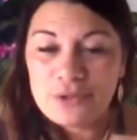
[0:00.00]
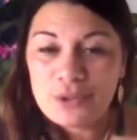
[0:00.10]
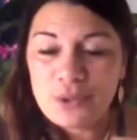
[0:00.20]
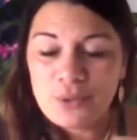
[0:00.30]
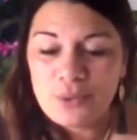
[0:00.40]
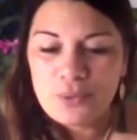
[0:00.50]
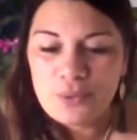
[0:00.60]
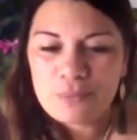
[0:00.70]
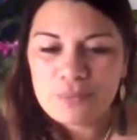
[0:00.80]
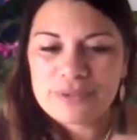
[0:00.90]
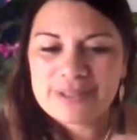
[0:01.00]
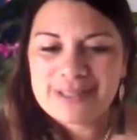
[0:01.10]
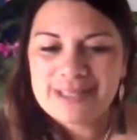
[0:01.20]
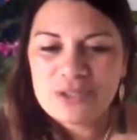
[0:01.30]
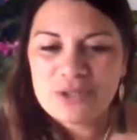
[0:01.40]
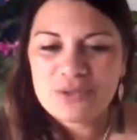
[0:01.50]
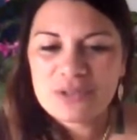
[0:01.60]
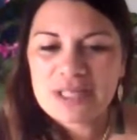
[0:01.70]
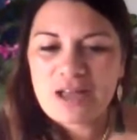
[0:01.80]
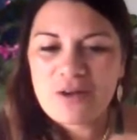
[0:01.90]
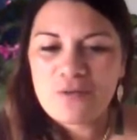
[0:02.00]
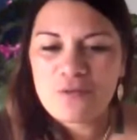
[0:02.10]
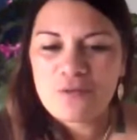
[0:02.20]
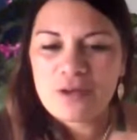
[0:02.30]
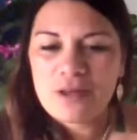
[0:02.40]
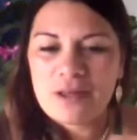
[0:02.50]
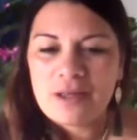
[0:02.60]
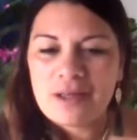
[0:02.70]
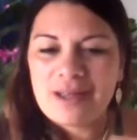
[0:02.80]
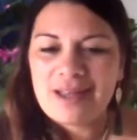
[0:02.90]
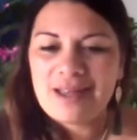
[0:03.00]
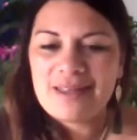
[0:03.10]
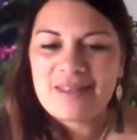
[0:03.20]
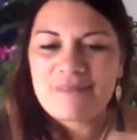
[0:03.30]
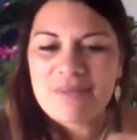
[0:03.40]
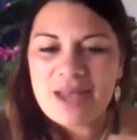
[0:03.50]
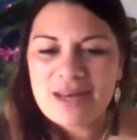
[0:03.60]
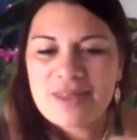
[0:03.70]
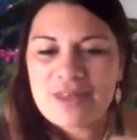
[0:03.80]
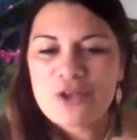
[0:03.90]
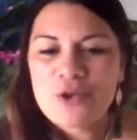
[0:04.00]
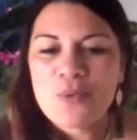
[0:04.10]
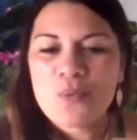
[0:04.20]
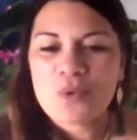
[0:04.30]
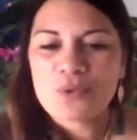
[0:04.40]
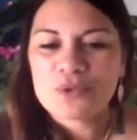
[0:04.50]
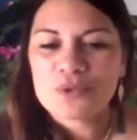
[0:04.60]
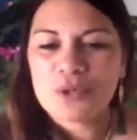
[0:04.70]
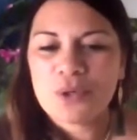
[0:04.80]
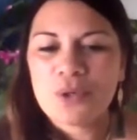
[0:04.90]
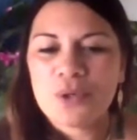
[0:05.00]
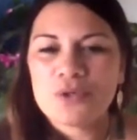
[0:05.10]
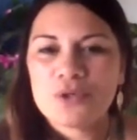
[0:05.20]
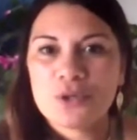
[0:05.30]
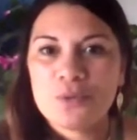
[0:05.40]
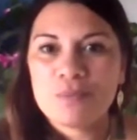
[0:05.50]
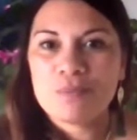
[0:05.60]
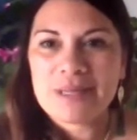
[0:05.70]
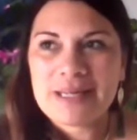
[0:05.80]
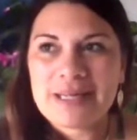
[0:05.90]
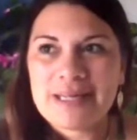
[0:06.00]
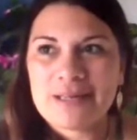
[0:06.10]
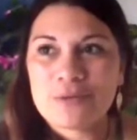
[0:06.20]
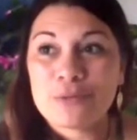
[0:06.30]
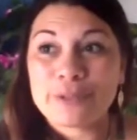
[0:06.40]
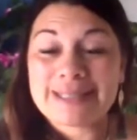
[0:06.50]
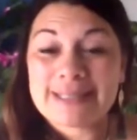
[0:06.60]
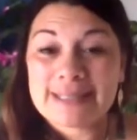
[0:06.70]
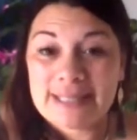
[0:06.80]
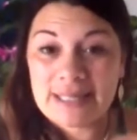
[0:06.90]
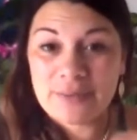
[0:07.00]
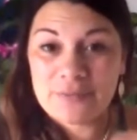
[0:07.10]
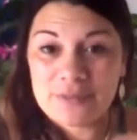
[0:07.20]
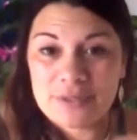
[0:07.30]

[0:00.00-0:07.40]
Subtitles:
to present yourself in the manner that you want to be received.